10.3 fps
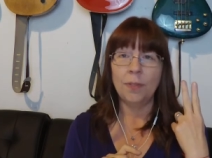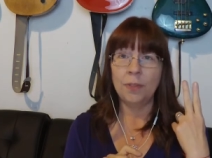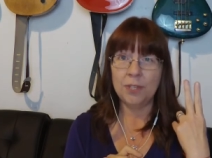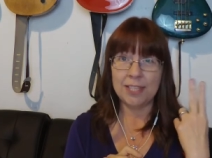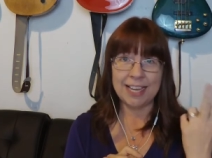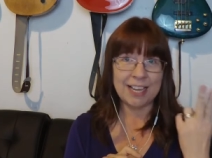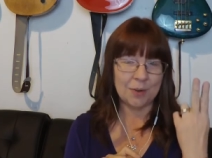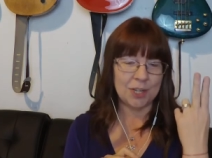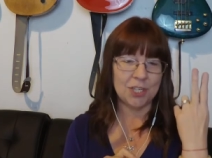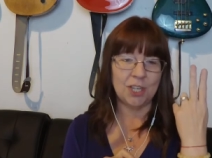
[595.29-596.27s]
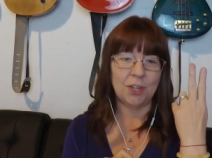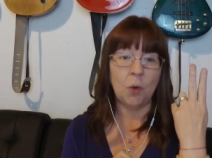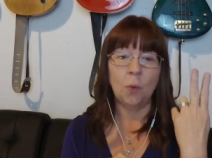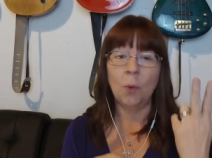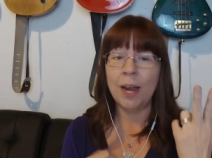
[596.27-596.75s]
Second question
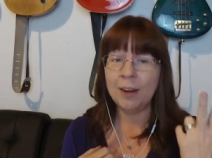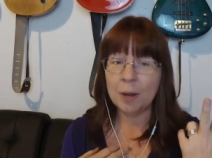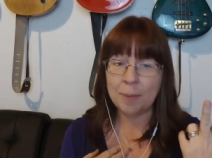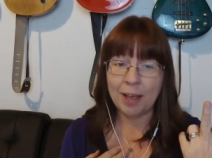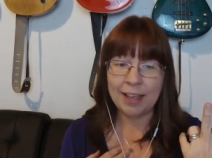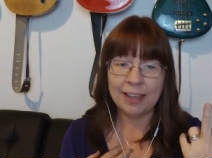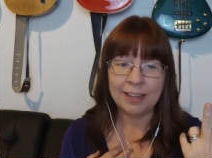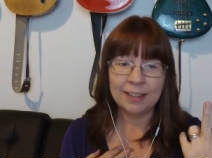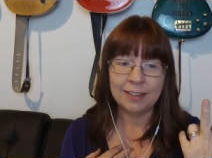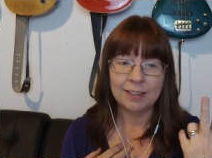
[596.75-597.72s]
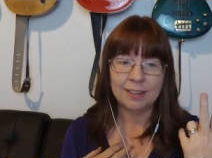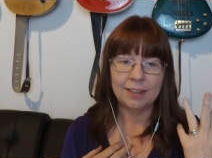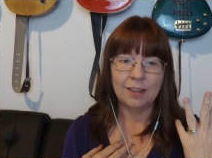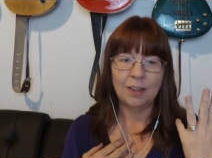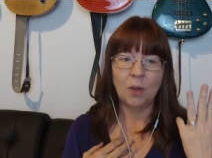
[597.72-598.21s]
Where am I?
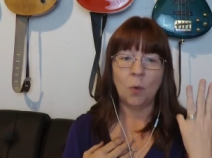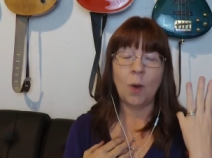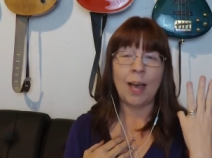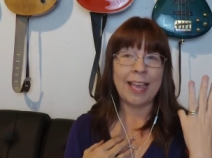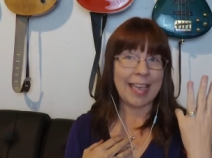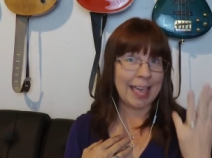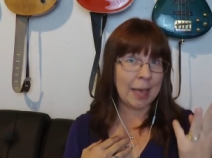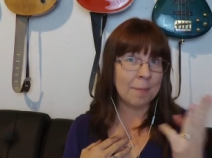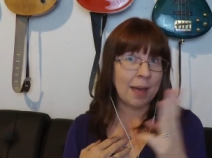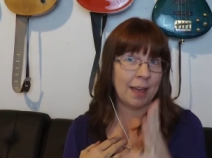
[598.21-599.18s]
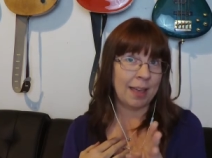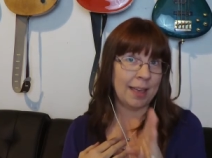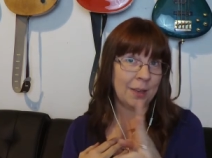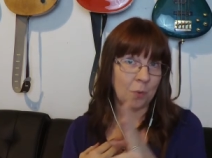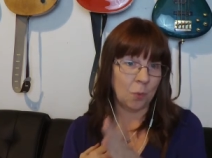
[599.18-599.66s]
Why am
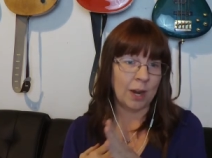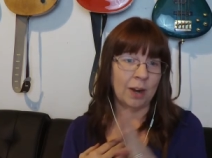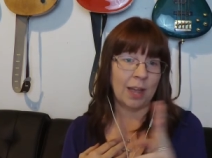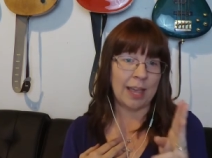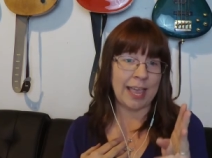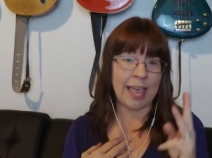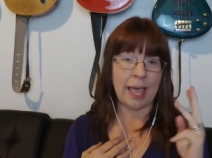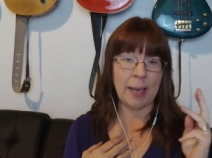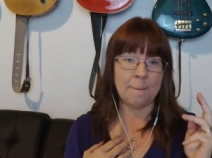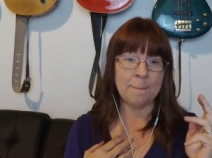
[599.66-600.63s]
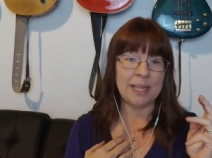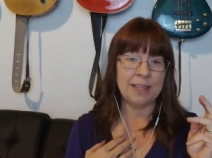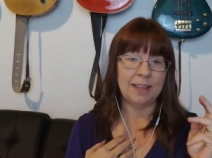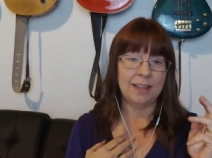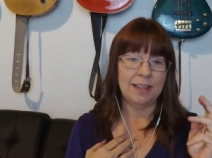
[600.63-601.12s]
I where I am?
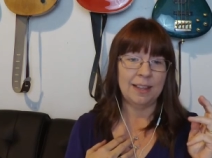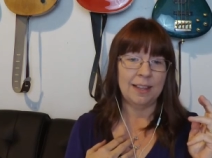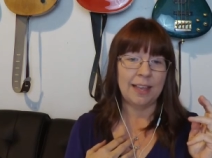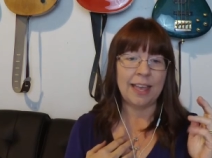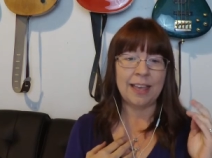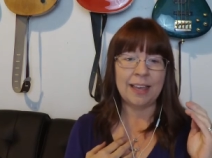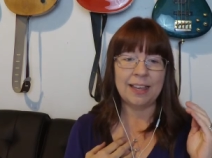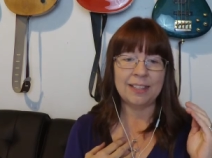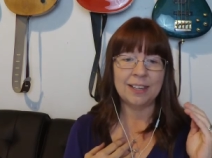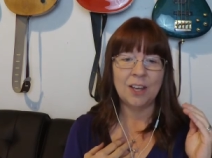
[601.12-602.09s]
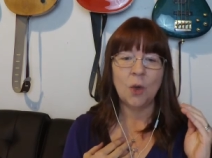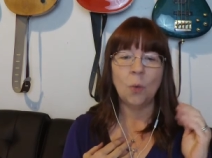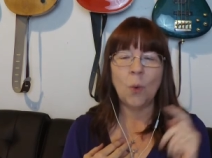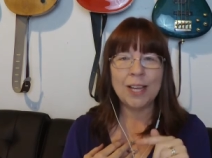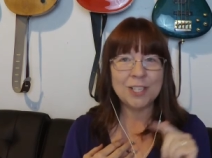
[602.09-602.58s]
And
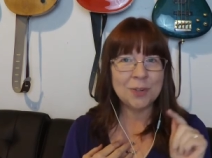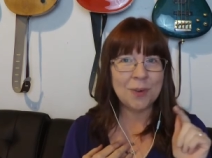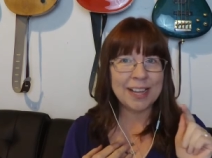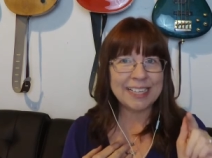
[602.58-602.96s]
what do I